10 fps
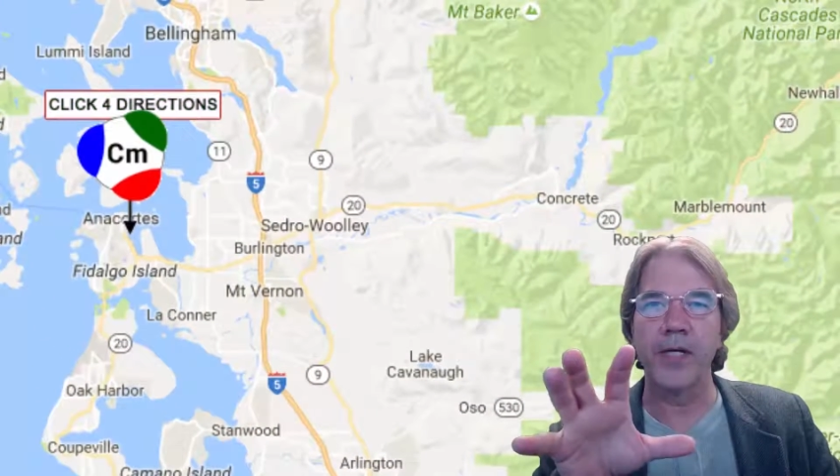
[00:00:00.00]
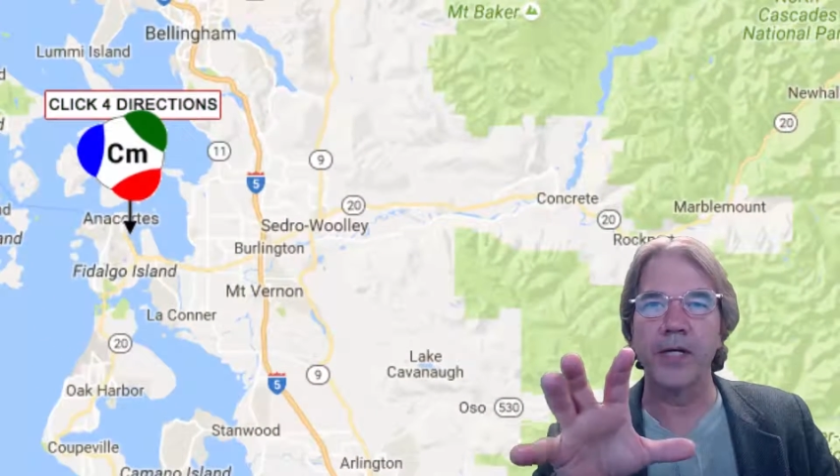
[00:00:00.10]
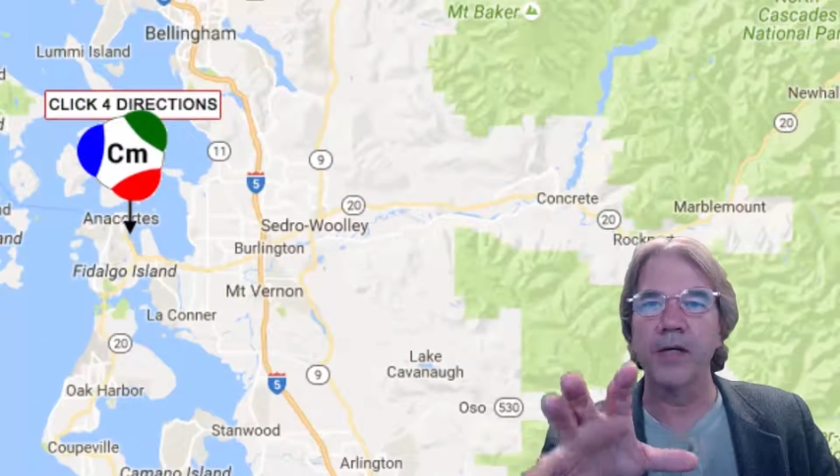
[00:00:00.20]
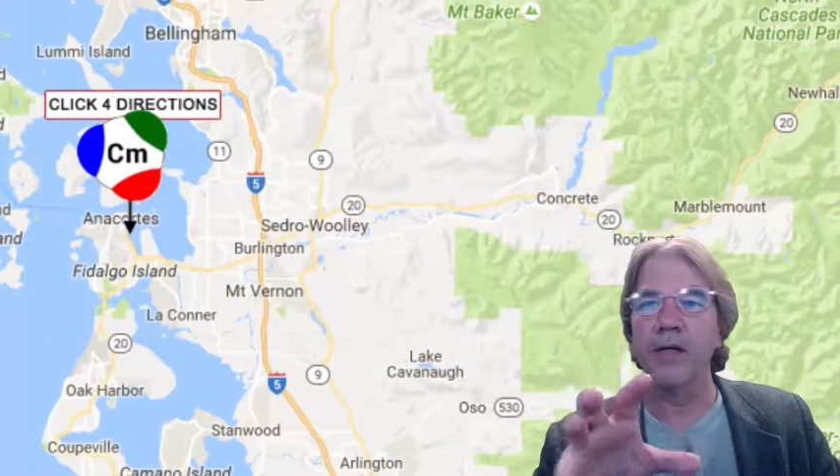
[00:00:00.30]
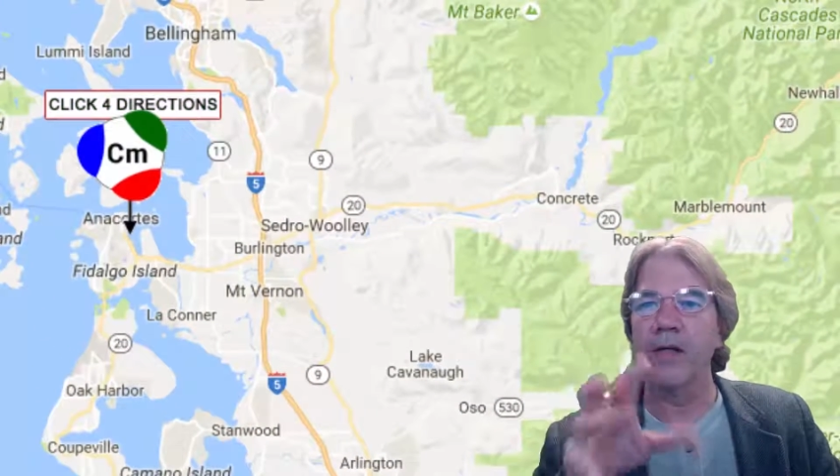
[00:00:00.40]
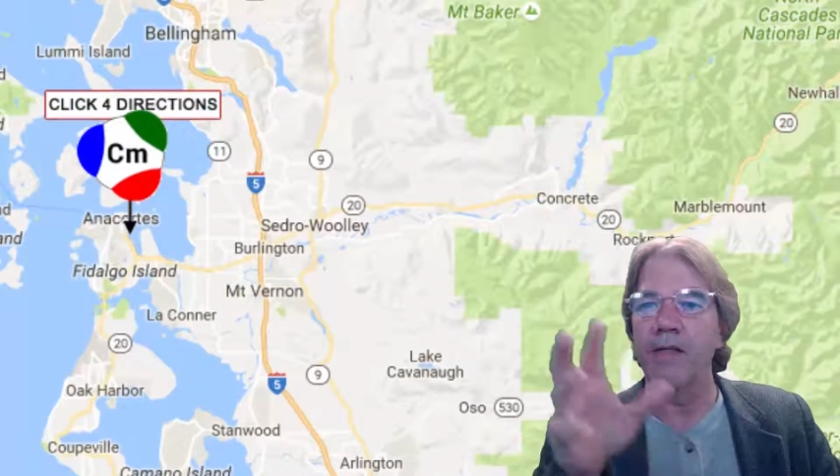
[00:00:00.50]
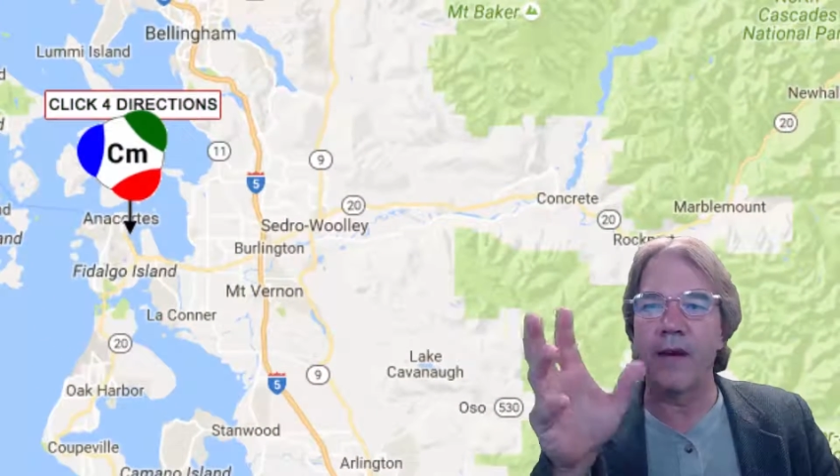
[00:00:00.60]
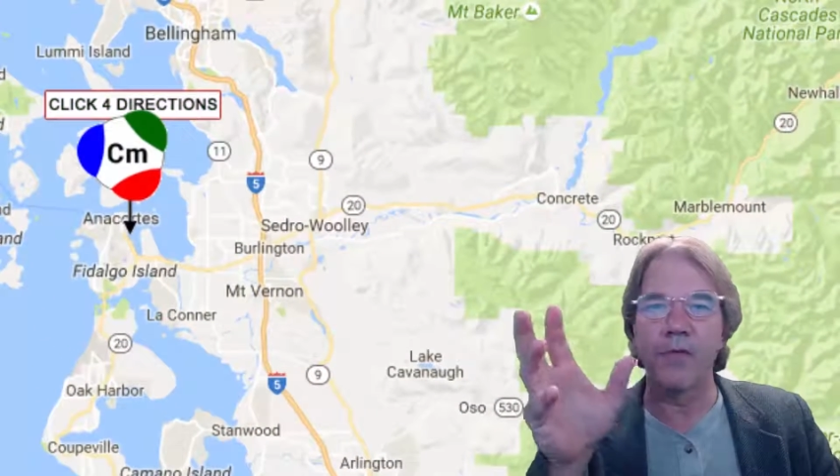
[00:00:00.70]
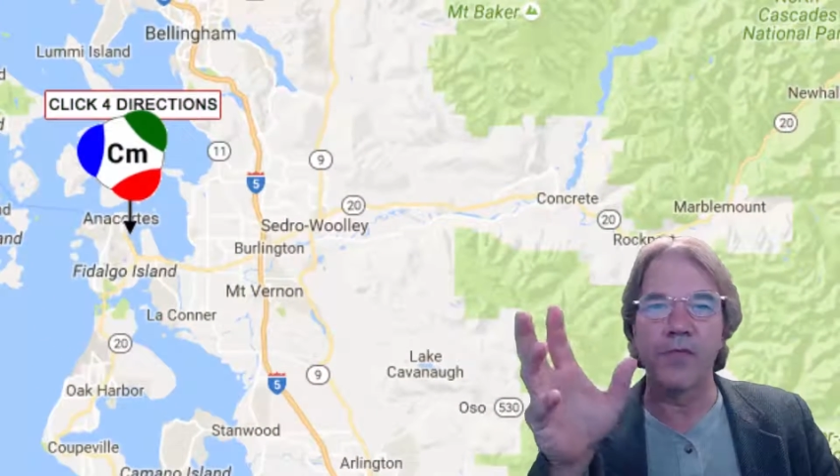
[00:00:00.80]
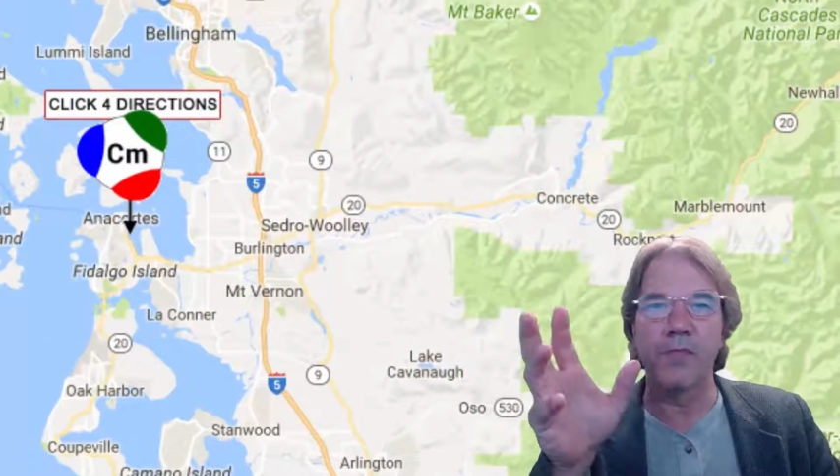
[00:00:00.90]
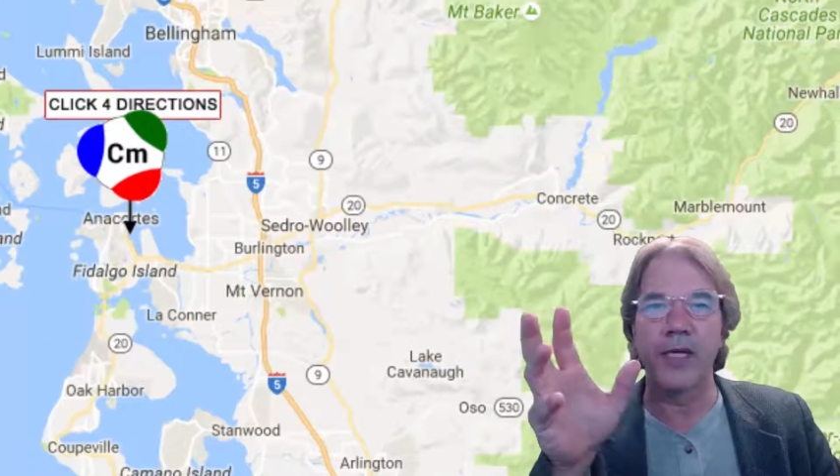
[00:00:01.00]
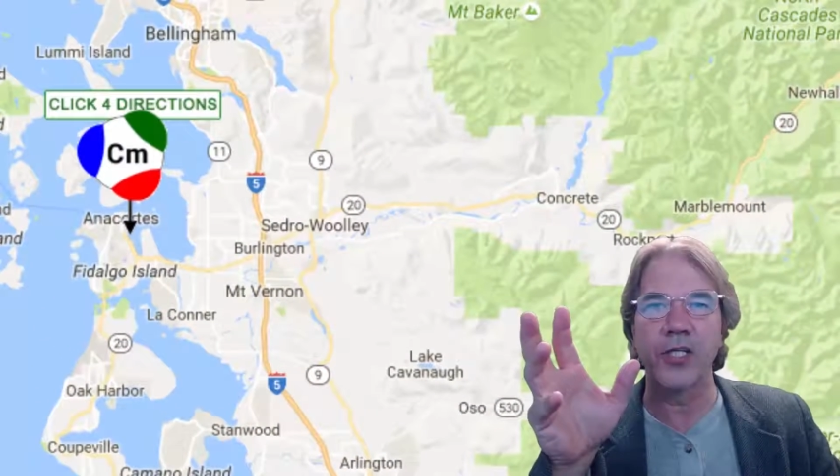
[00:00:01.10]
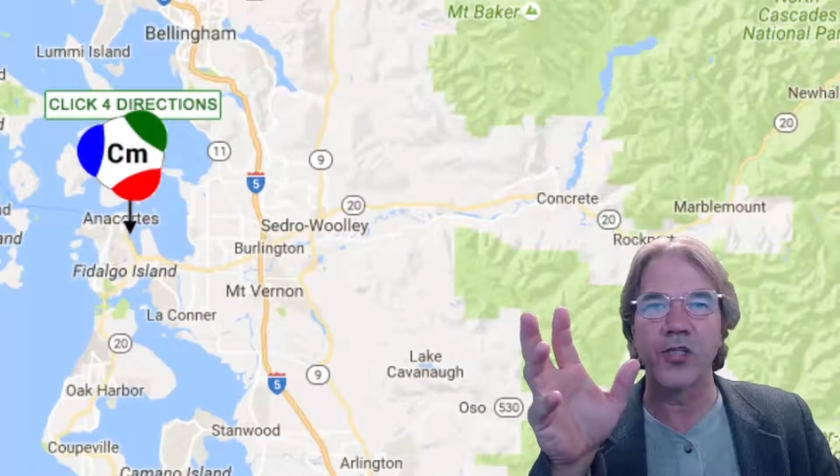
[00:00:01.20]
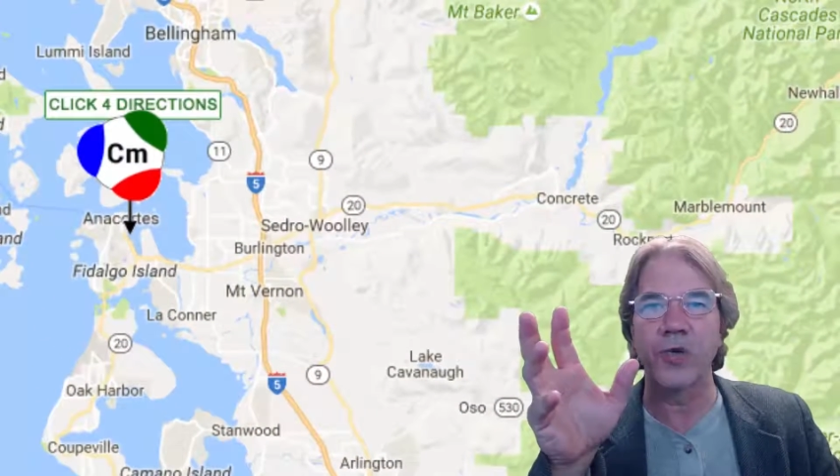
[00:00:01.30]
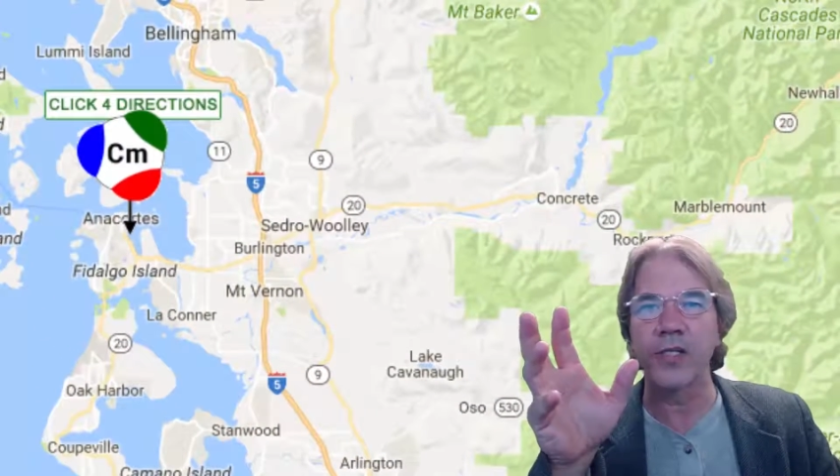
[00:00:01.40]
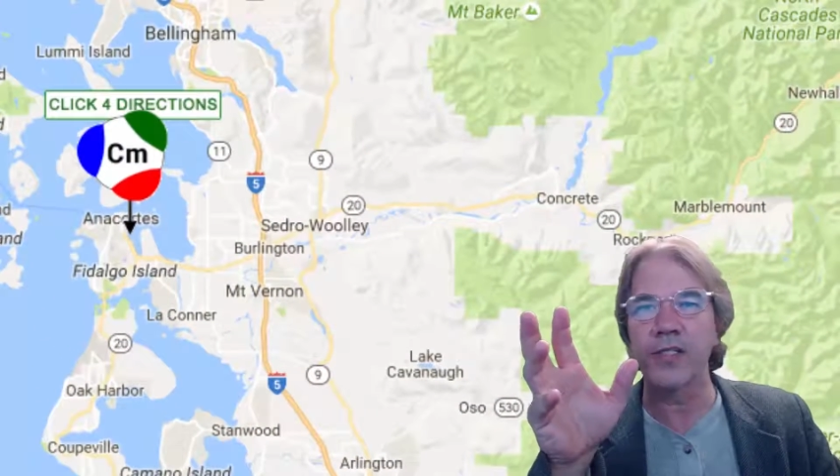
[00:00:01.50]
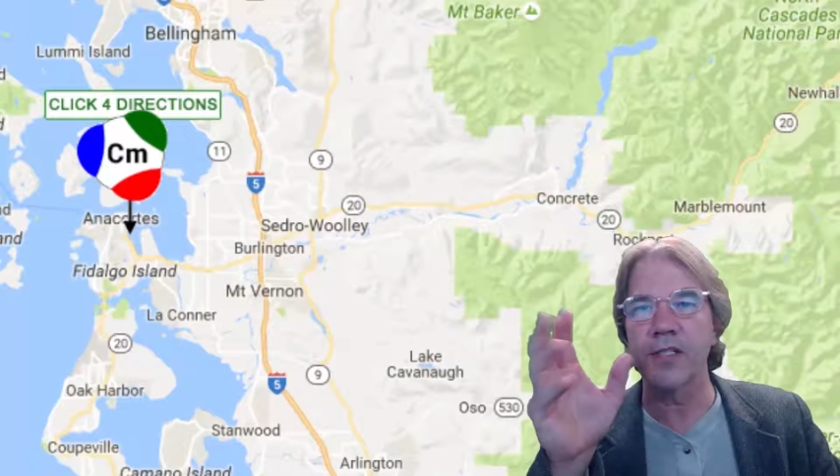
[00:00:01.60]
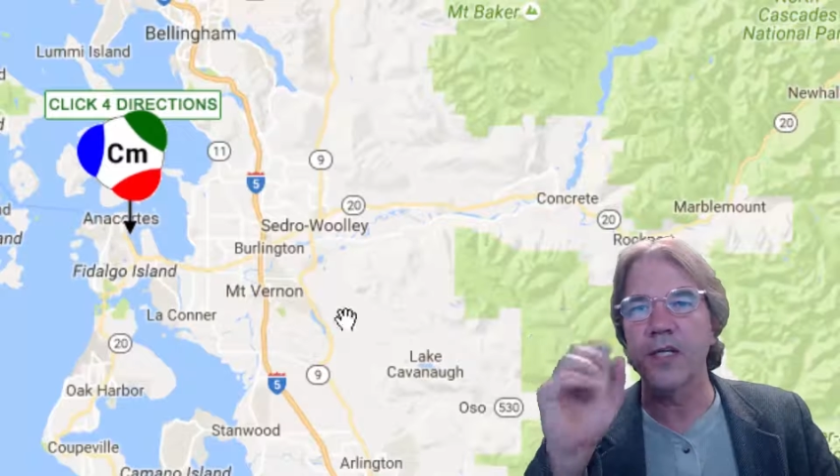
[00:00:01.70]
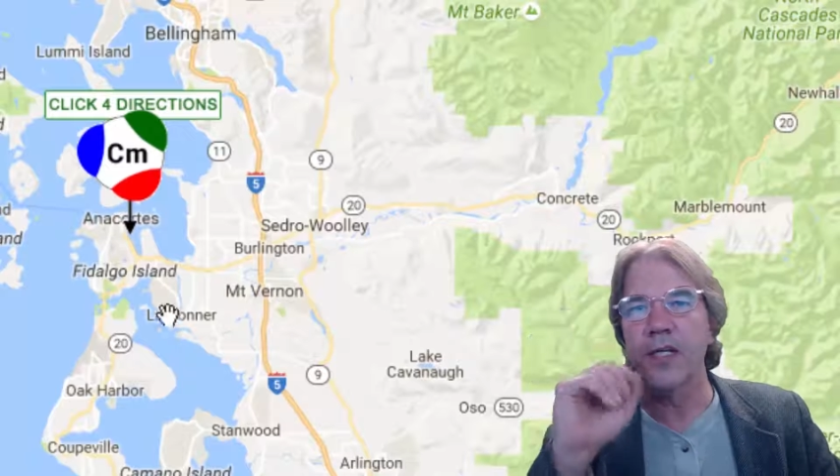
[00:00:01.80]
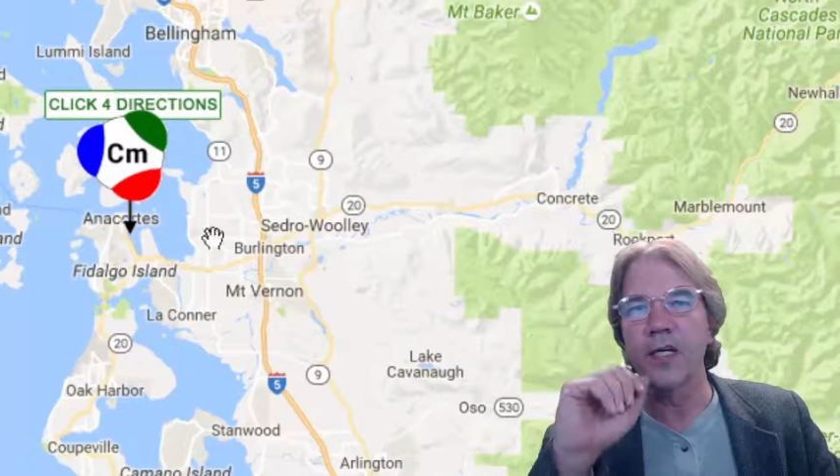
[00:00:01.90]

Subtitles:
bigger. That was by choice.